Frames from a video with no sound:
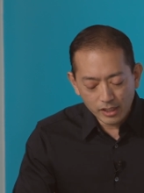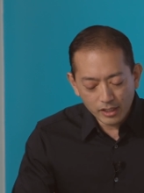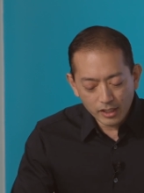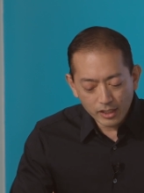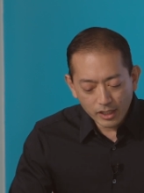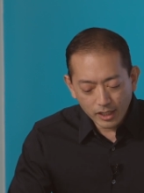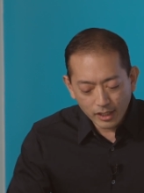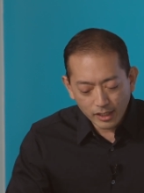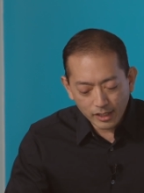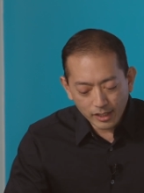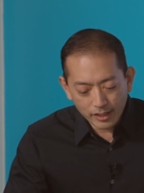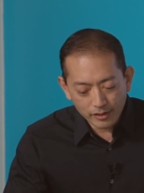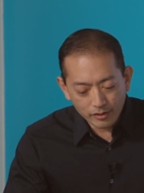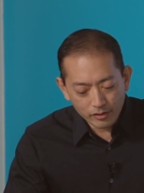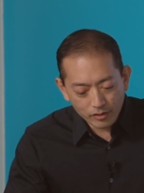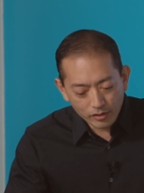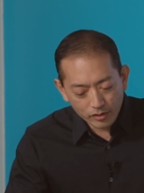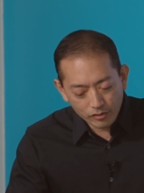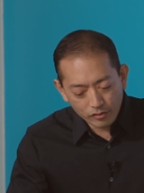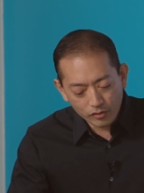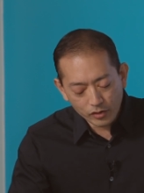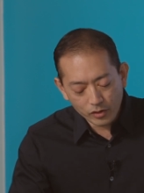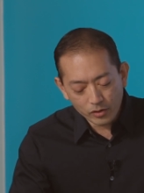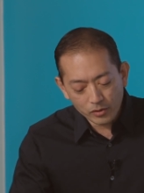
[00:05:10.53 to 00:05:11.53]
Yeah. Uh,
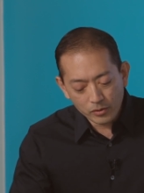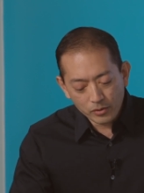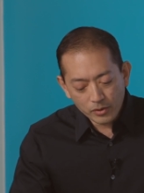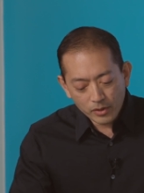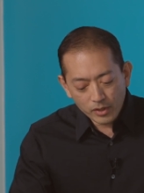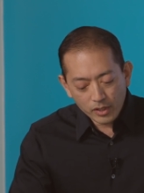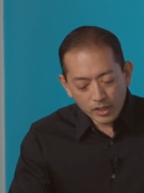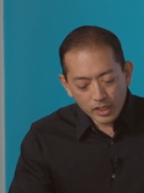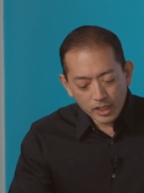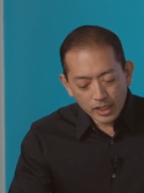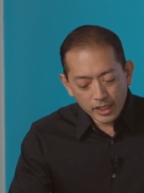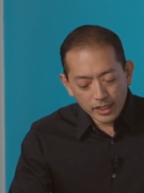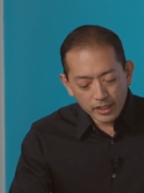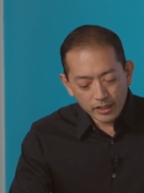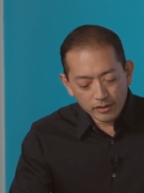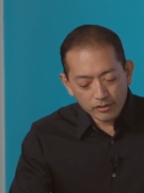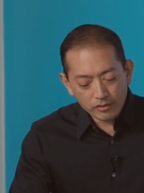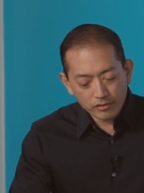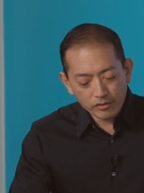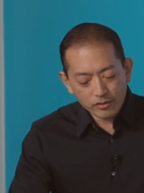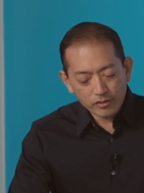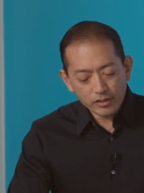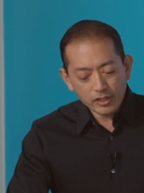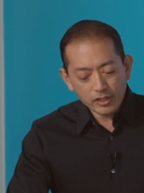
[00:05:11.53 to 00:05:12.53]
and so
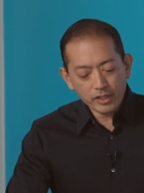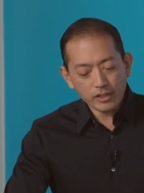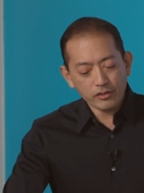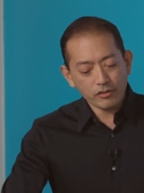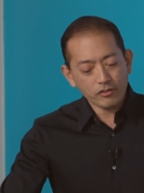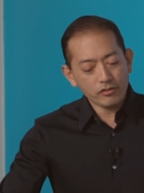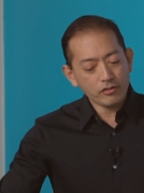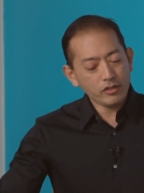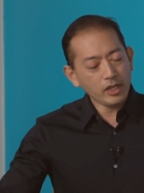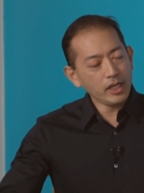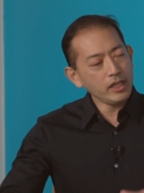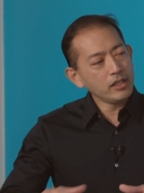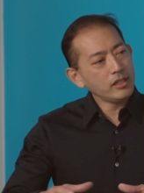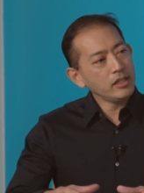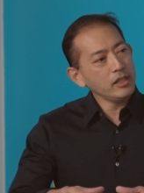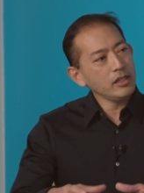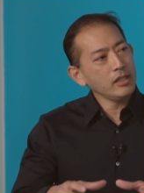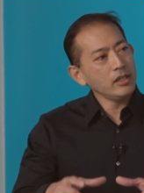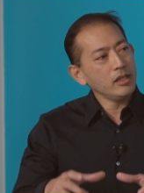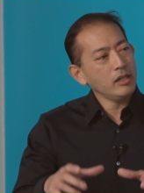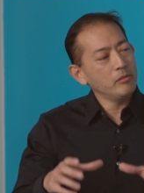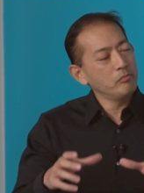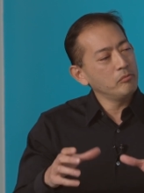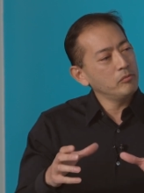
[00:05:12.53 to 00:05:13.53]
it's, it's
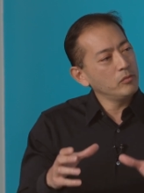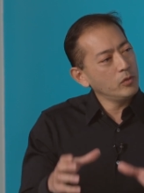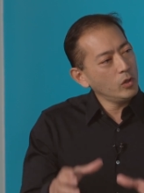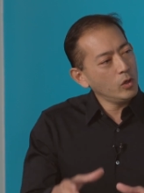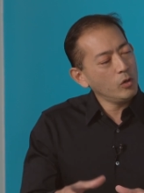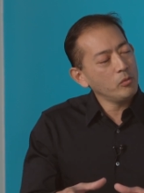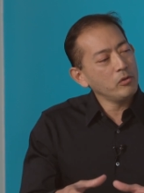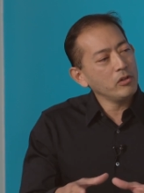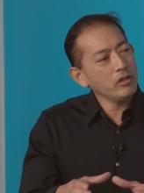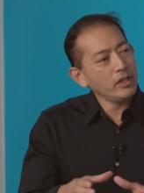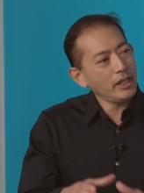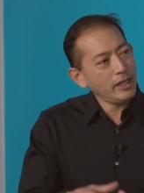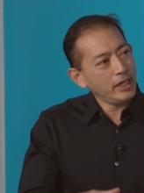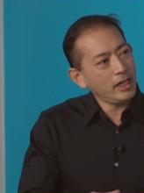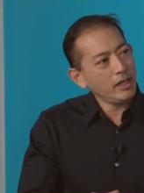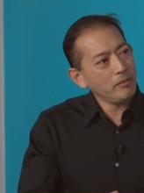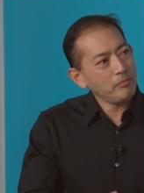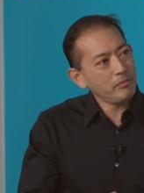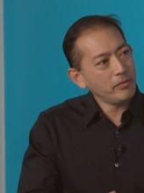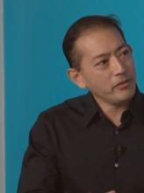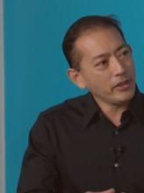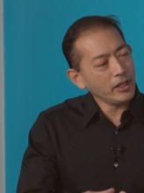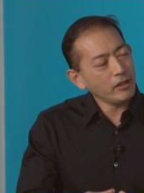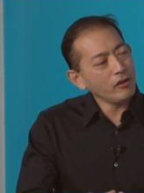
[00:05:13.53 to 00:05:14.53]
taking a mobile
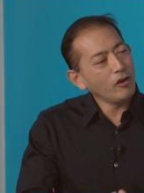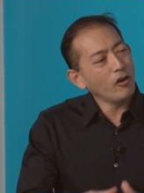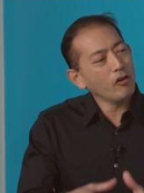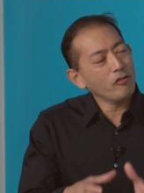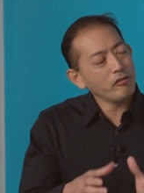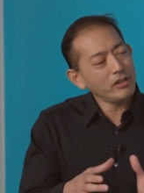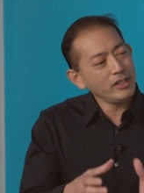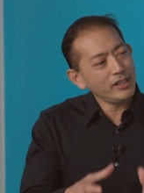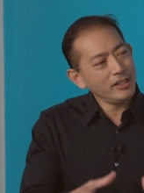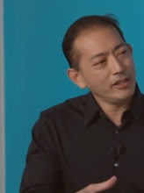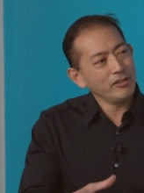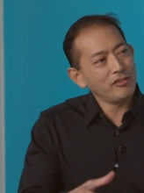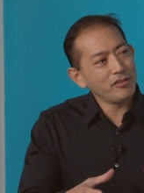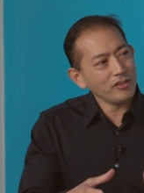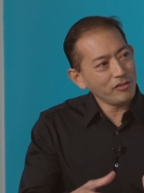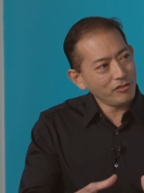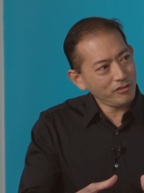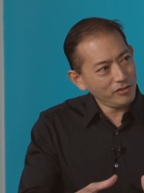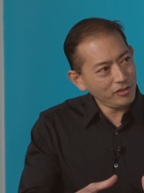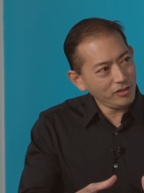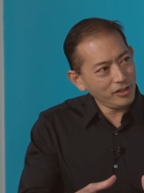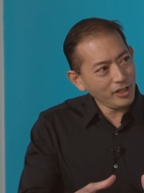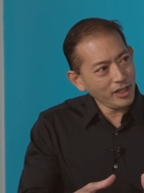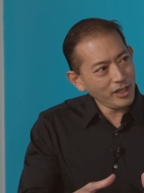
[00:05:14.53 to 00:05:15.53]
app that already
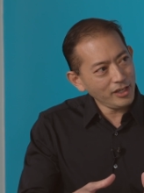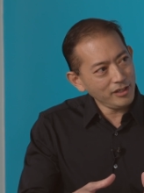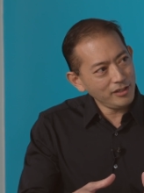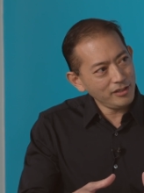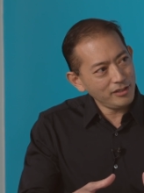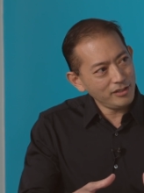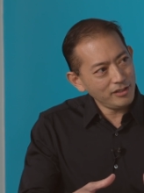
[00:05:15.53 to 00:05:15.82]
exists today.